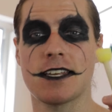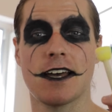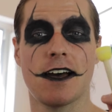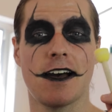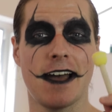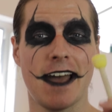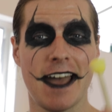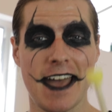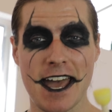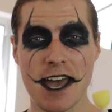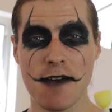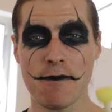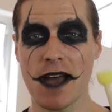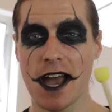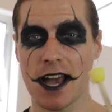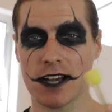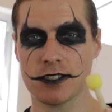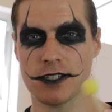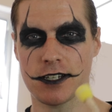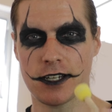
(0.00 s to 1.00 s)
Now I am
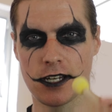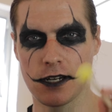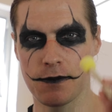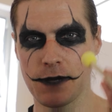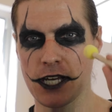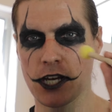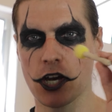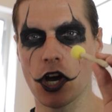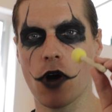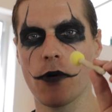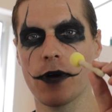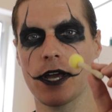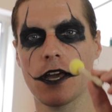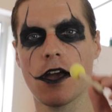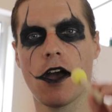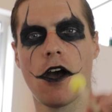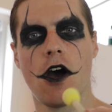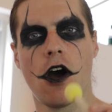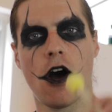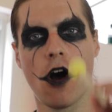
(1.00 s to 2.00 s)
actually gonna be
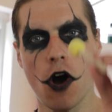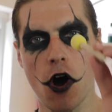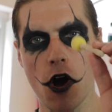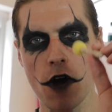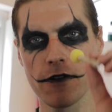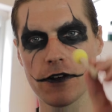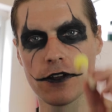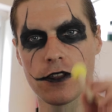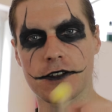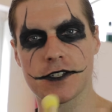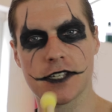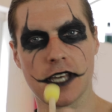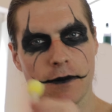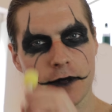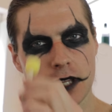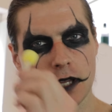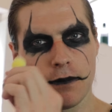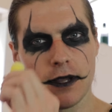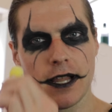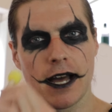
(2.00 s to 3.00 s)
going over some
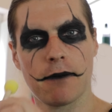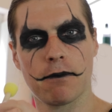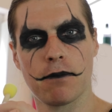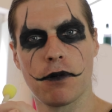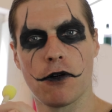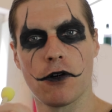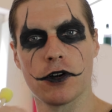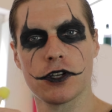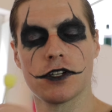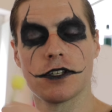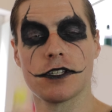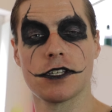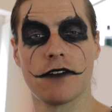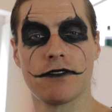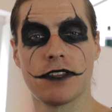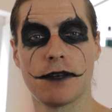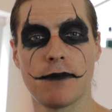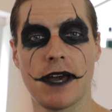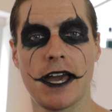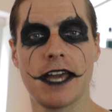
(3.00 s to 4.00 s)
of the black portions
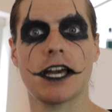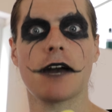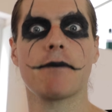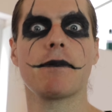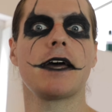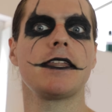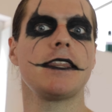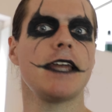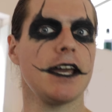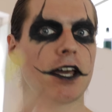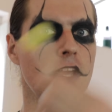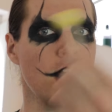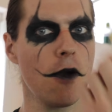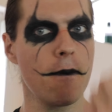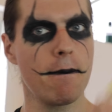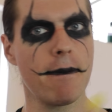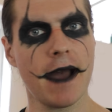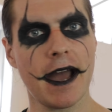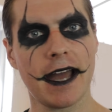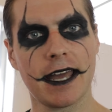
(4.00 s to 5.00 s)
of the makeup and then
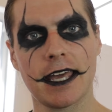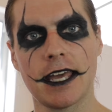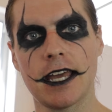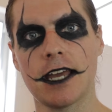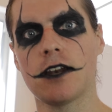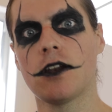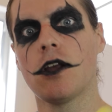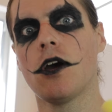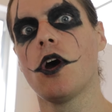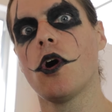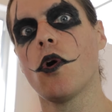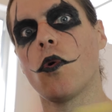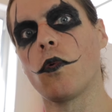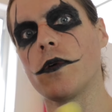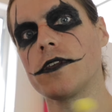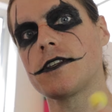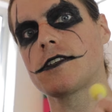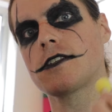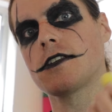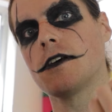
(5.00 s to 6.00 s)
go back in
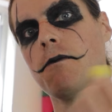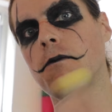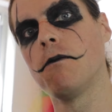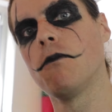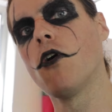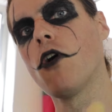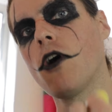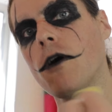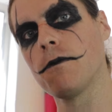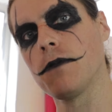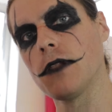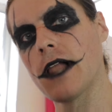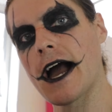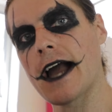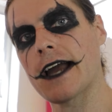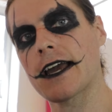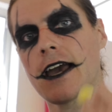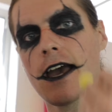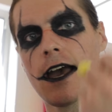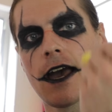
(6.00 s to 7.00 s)
with some more
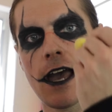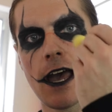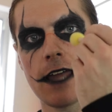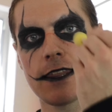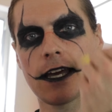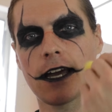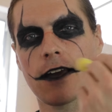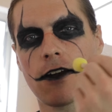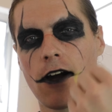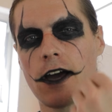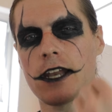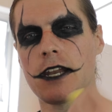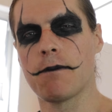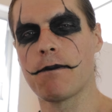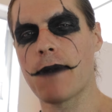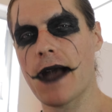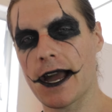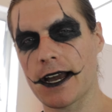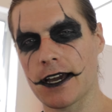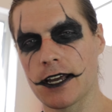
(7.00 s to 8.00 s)
black and then kind of
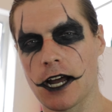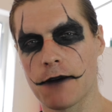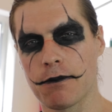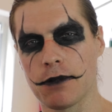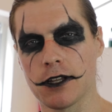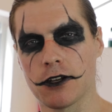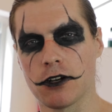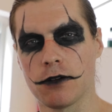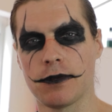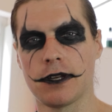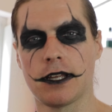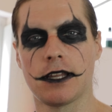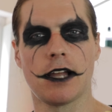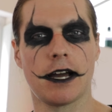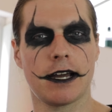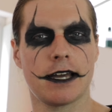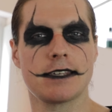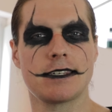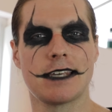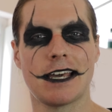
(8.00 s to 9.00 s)
back it up a little bit.
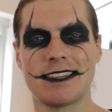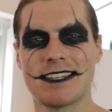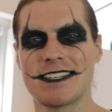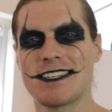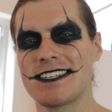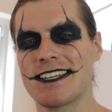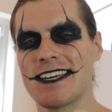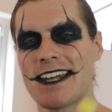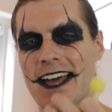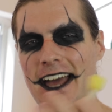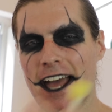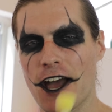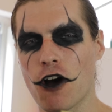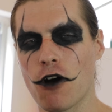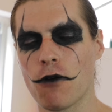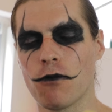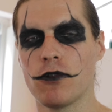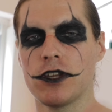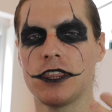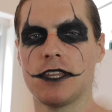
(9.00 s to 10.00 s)
Like I said, this is gonna
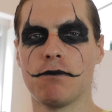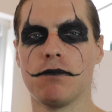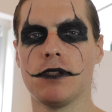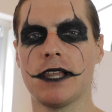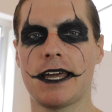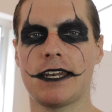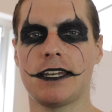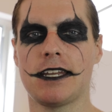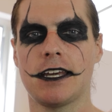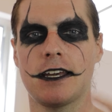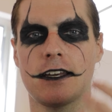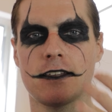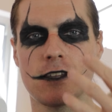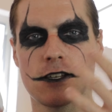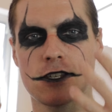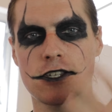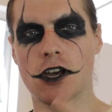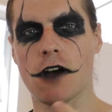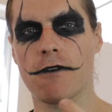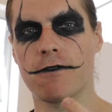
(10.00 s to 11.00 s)
help with the blending and
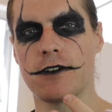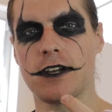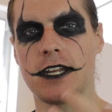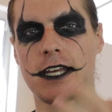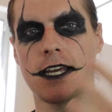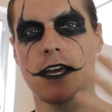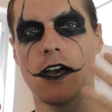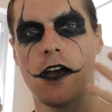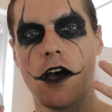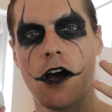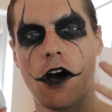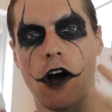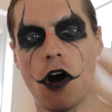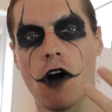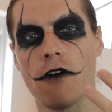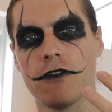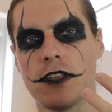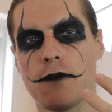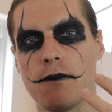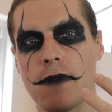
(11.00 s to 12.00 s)
the softening
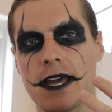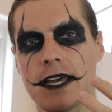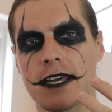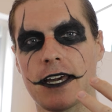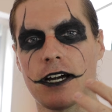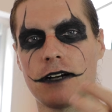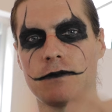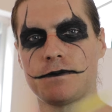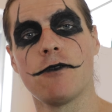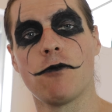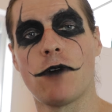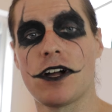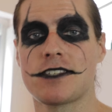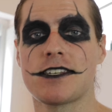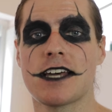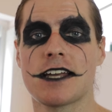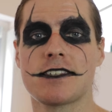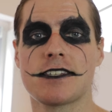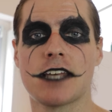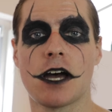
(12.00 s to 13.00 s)
of the makeup. Once
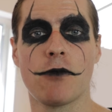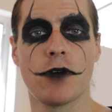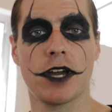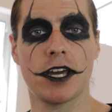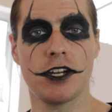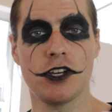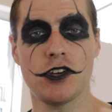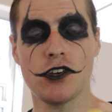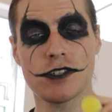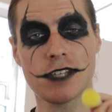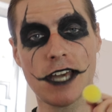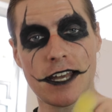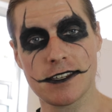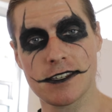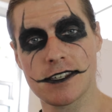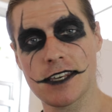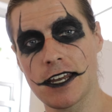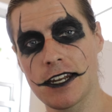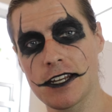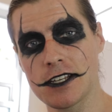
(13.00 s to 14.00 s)
that's done, we're gonna use that
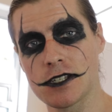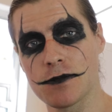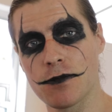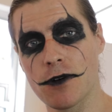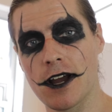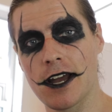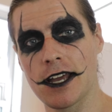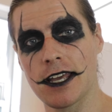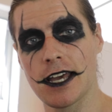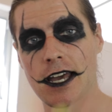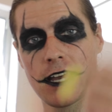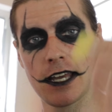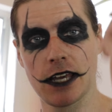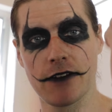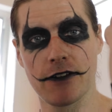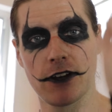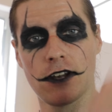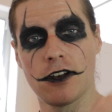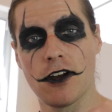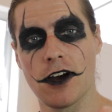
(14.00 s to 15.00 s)
setting spray again,
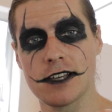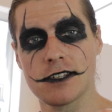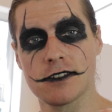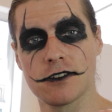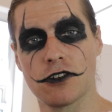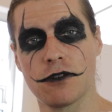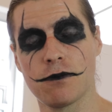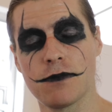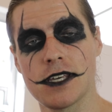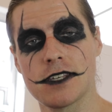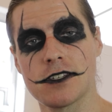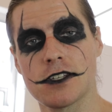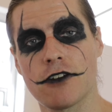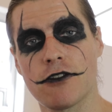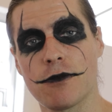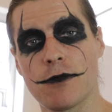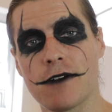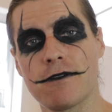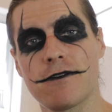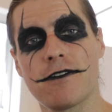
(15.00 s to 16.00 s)
give it a nice little mist
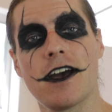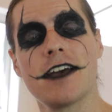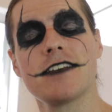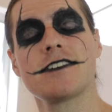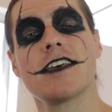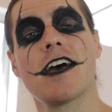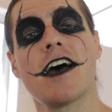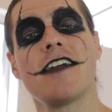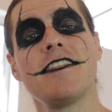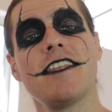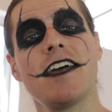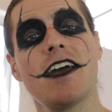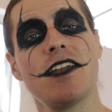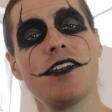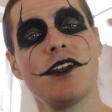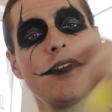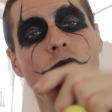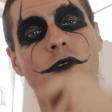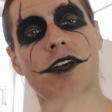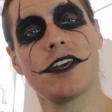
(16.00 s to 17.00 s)
over my face, and
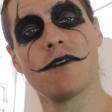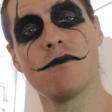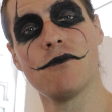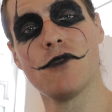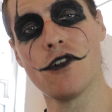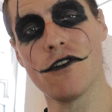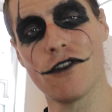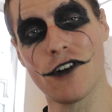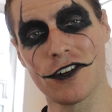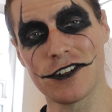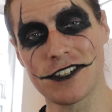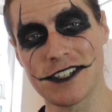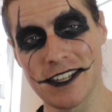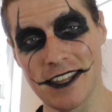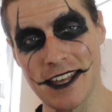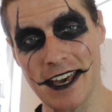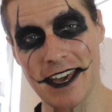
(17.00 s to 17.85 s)
then we can move on to the